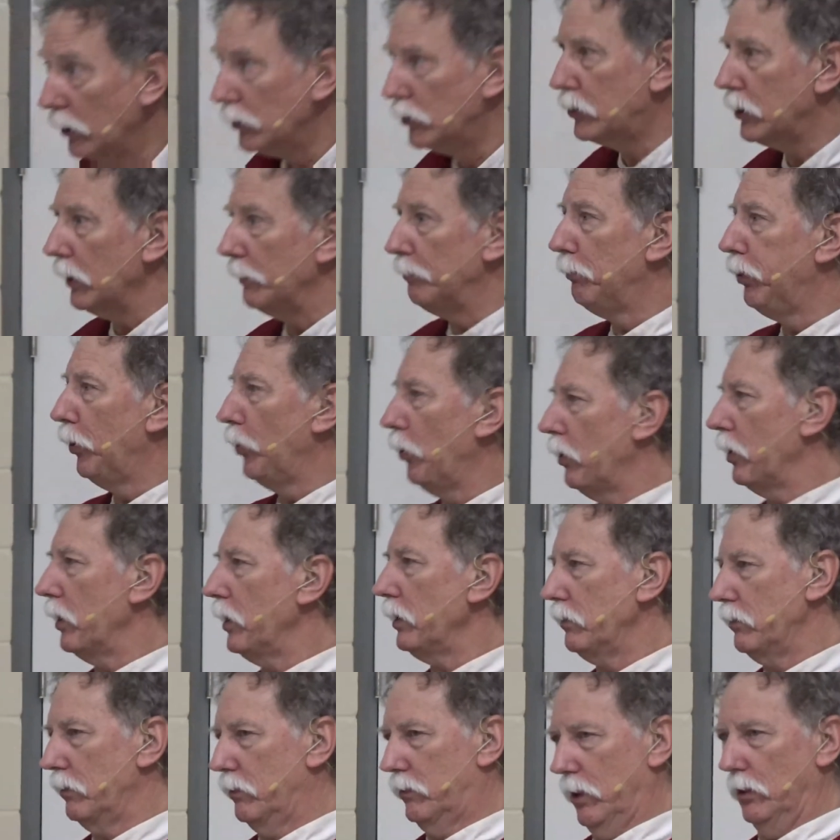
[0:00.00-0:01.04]
support
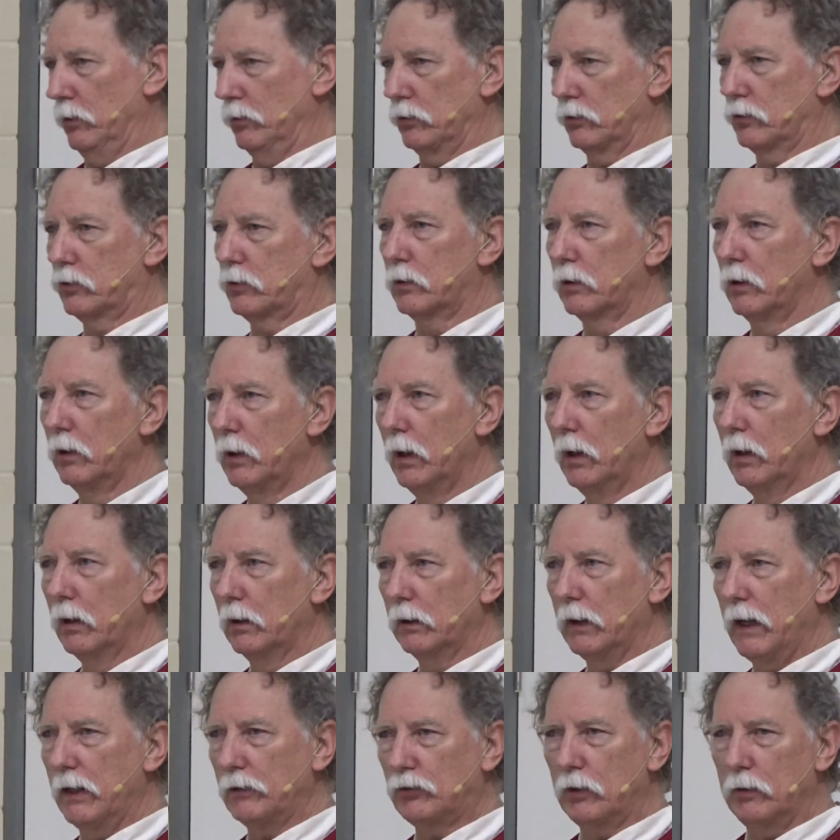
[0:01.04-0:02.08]
those
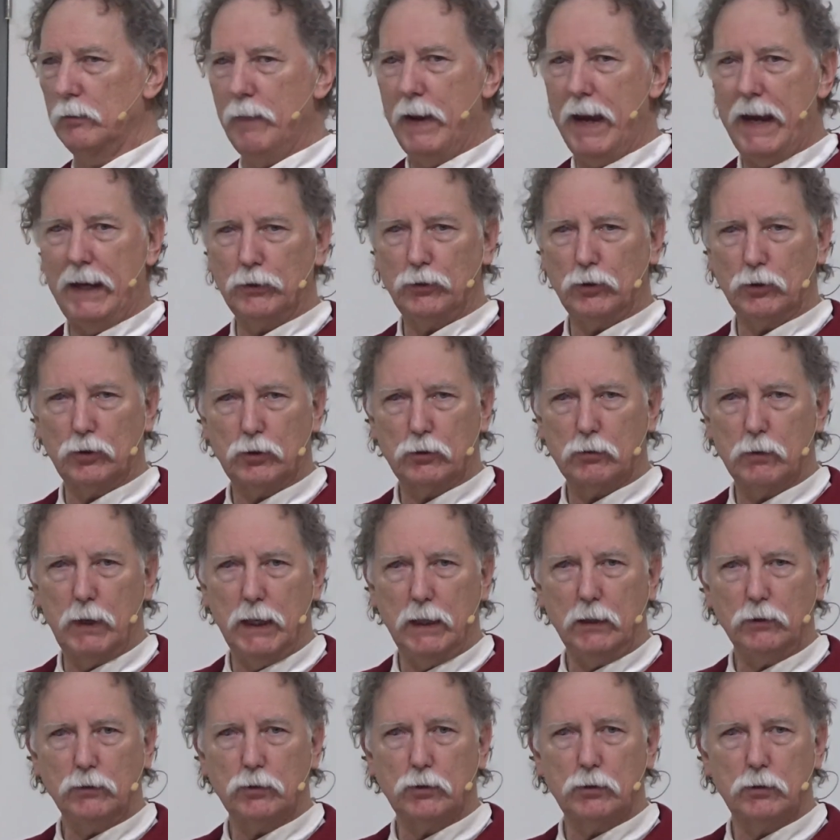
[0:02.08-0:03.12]
lesser
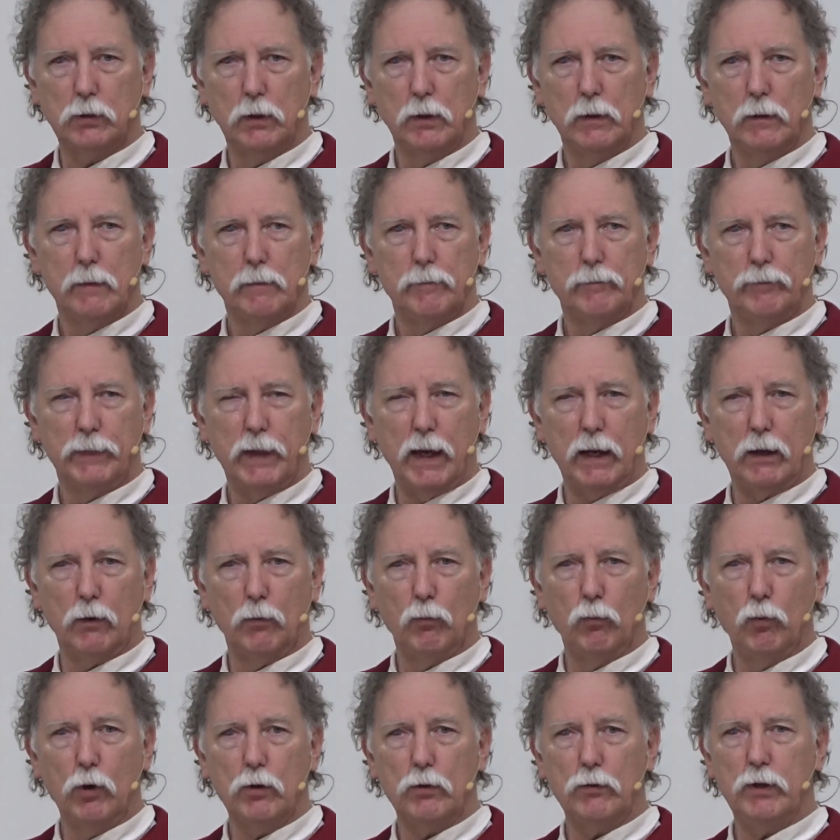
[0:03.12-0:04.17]
magistrates that are
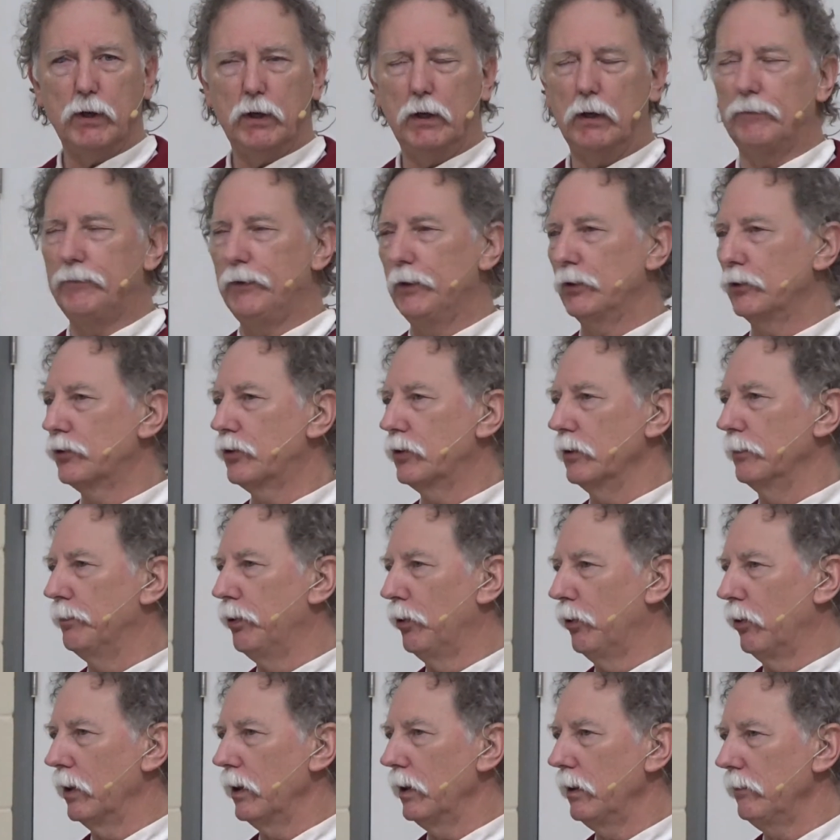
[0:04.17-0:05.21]
worthy of your
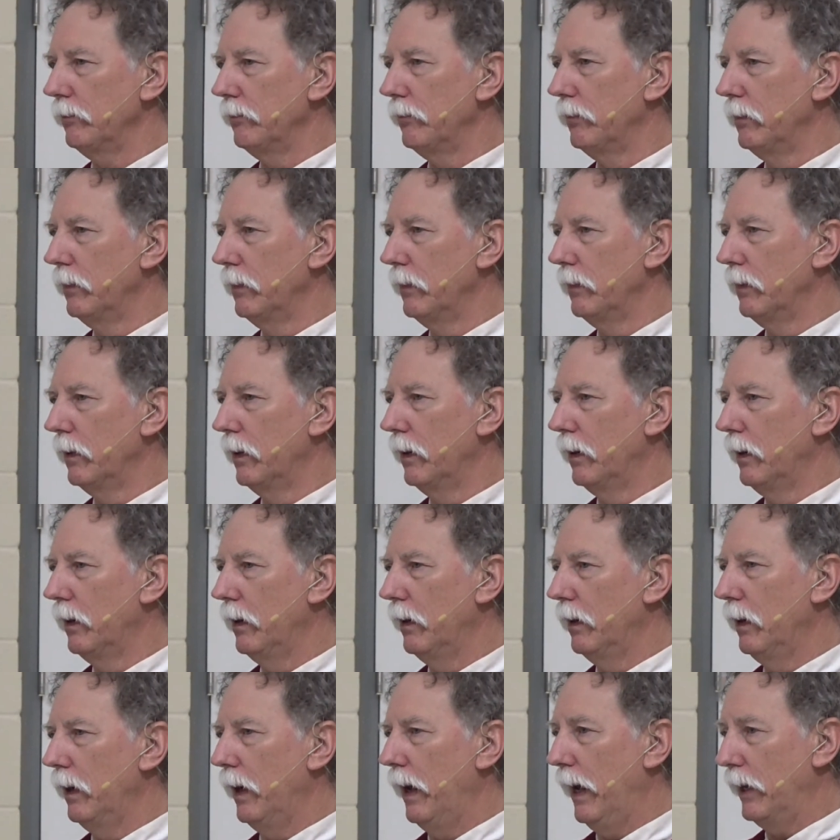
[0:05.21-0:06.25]
support,
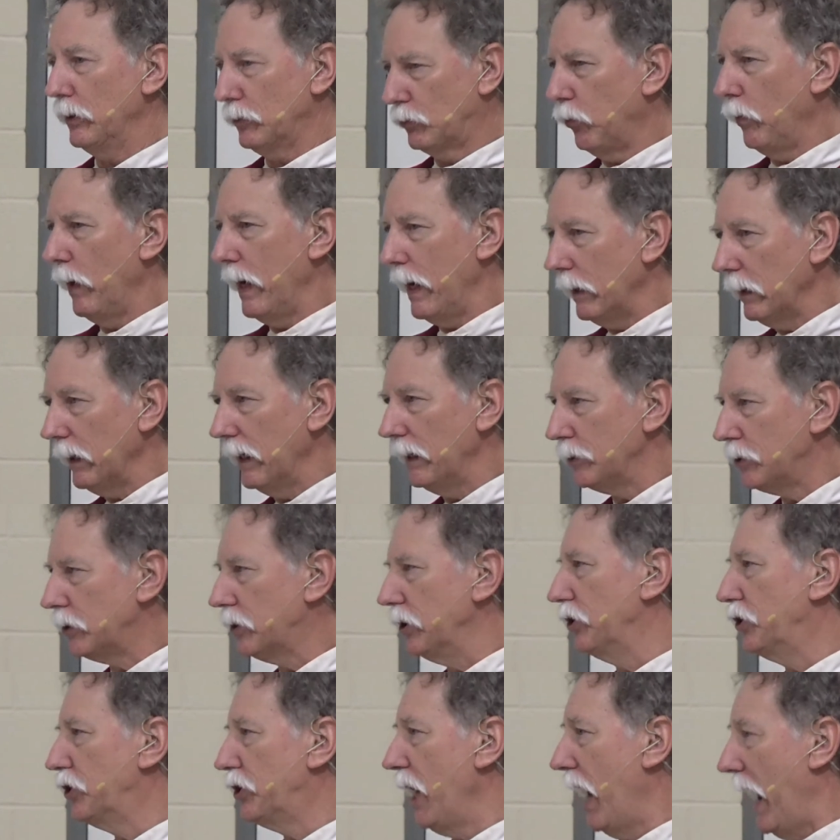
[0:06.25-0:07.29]
as well as to
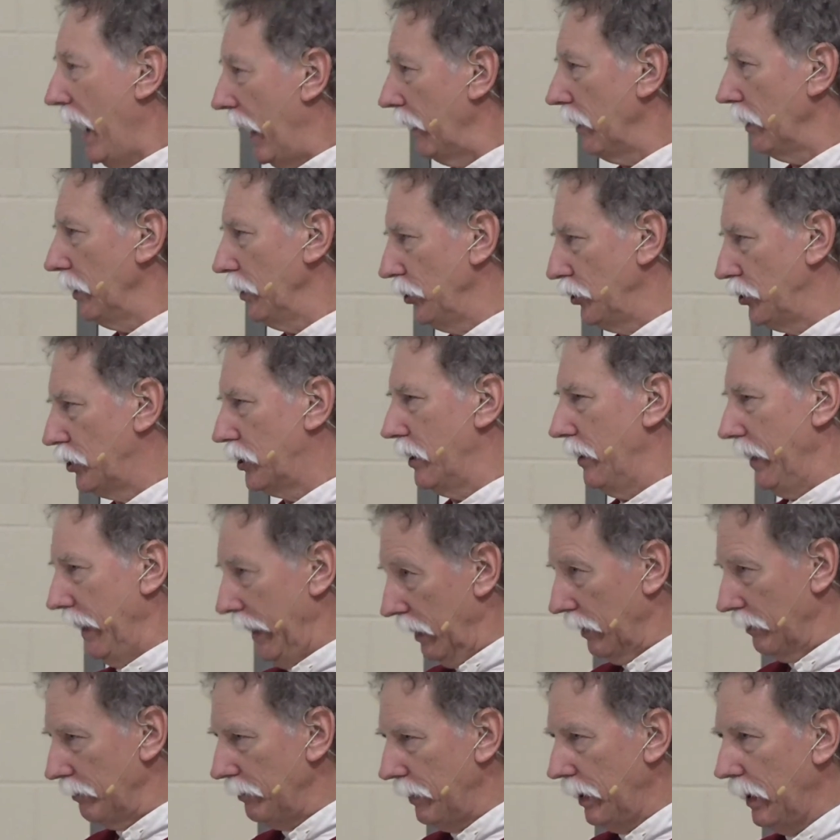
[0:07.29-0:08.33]
challenge
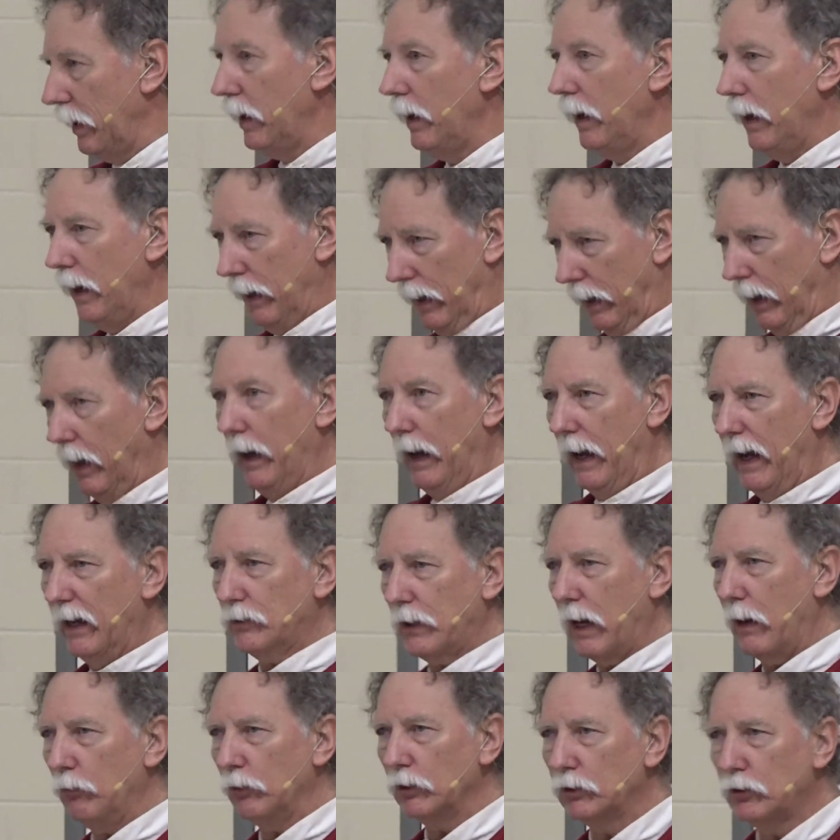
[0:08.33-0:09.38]
them, as
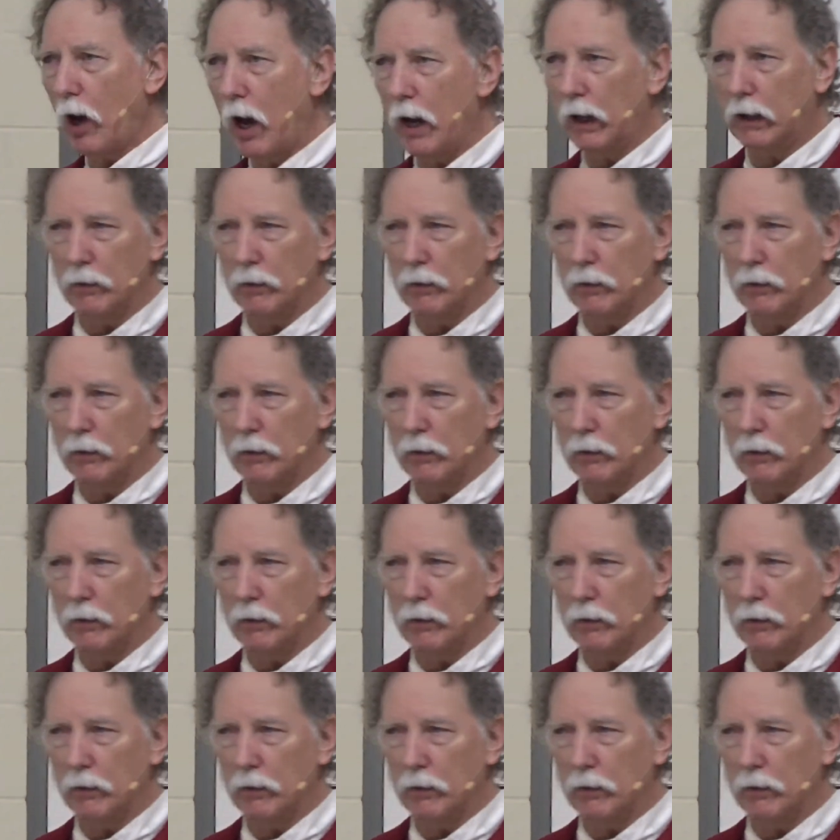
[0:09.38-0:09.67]
I will talk